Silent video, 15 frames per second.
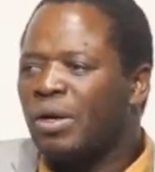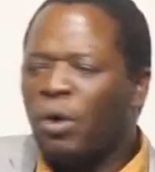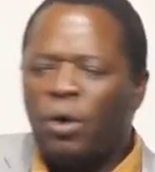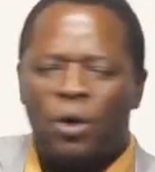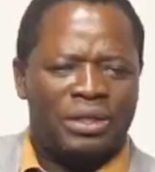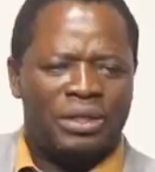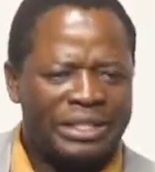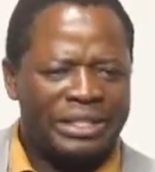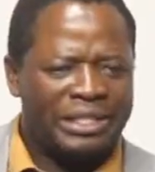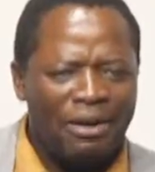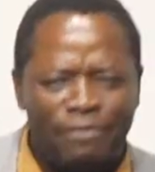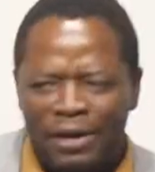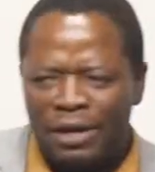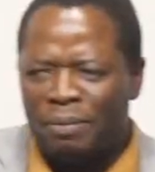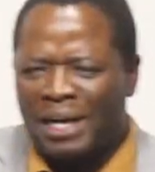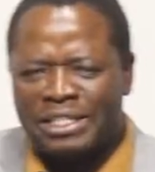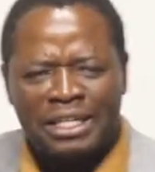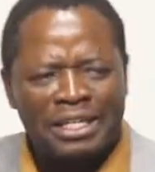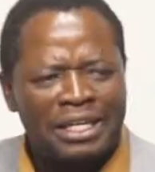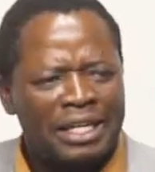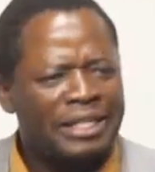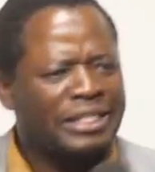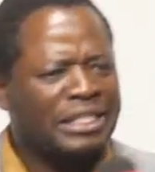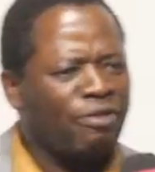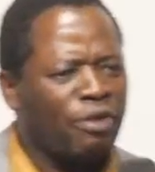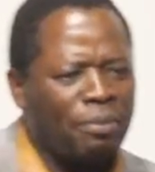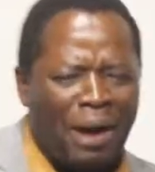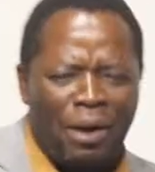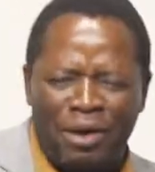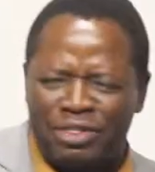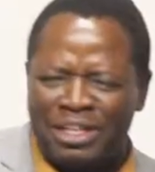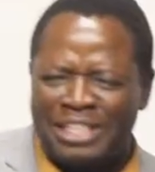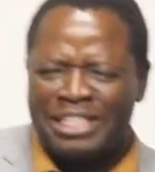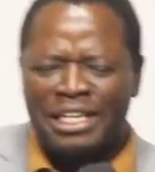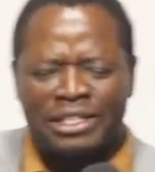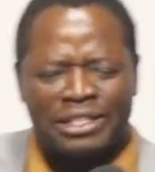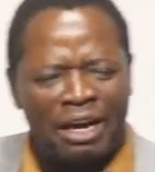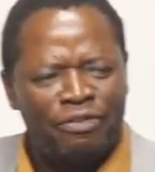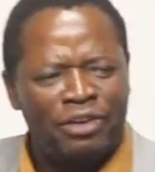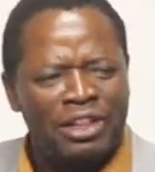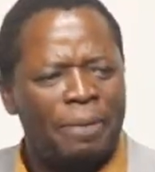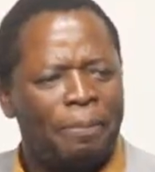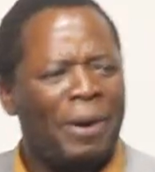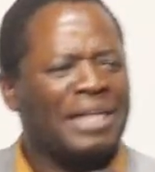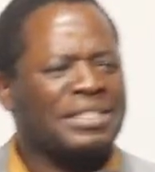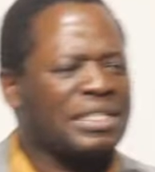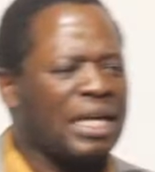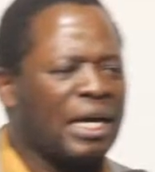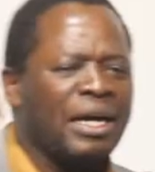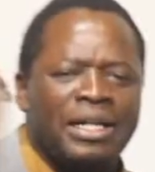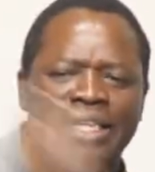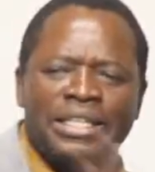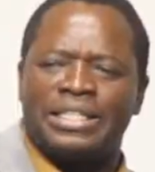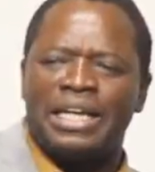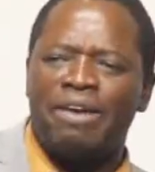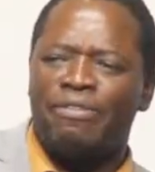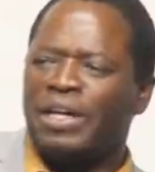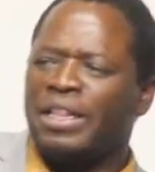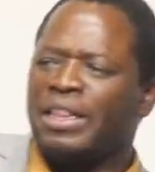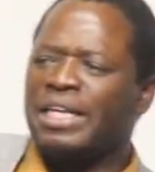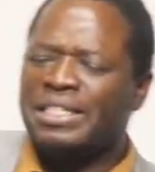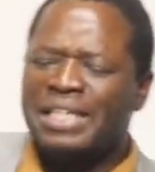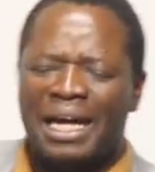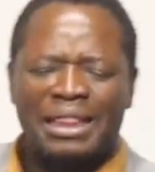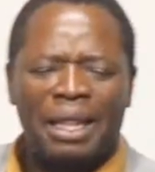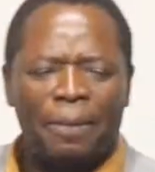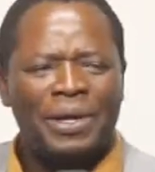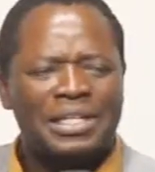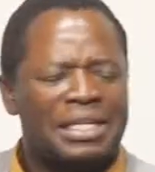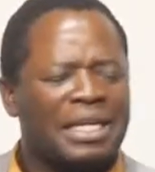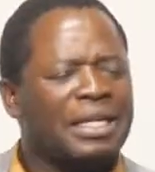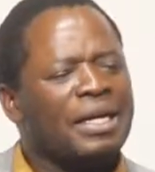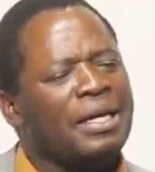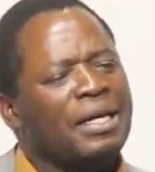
Oh, the devil in my children, the devil in my wife, the devil in the pastor, the devil in this other person.